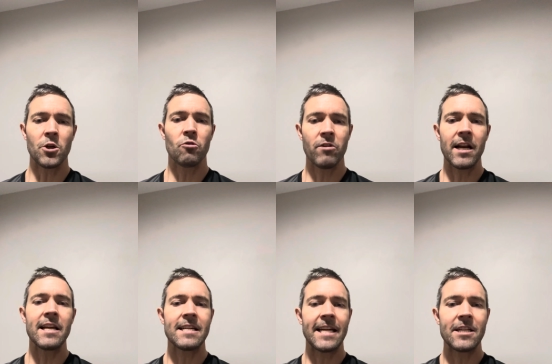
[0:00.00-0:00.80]
You really
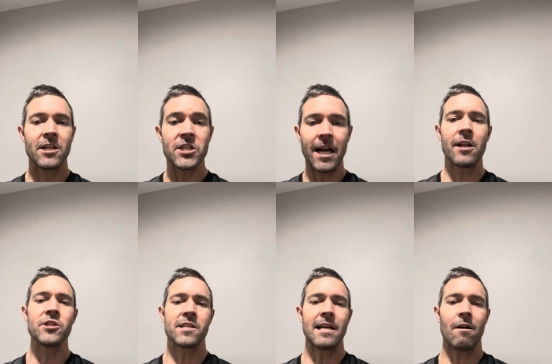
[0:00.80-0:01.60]
need to challenge
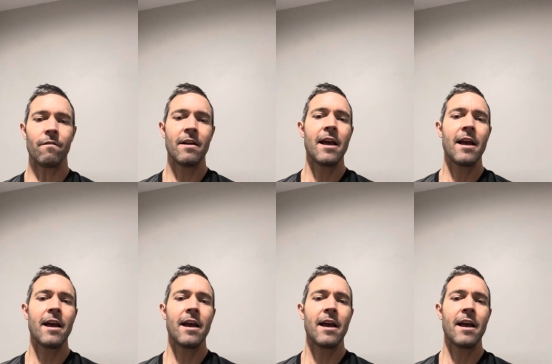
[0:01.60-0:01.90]
yourself,